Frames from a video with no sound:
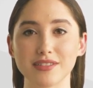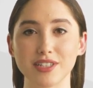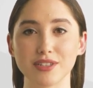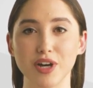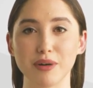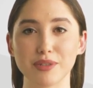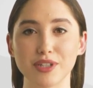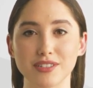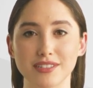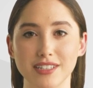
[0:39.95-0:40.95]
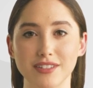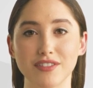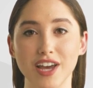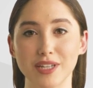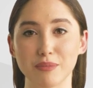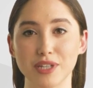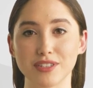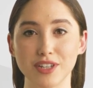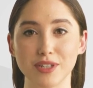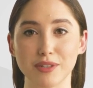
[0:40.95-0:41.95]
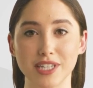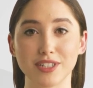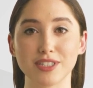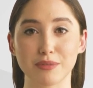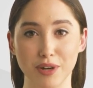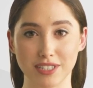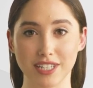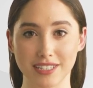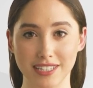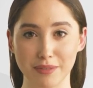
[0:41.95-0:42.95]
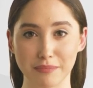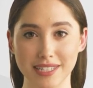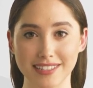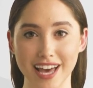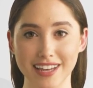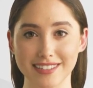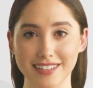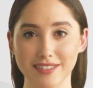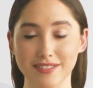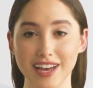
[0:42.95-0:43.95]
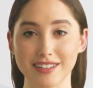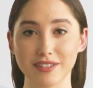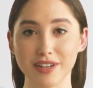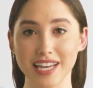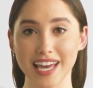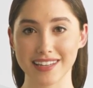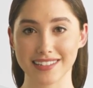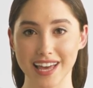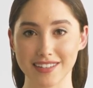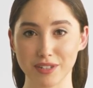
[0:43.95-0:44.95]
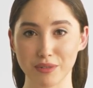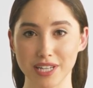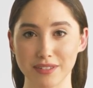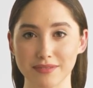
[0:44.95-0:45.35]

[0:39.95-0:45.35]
a term used to define whether a research project can be done successfully and ethically.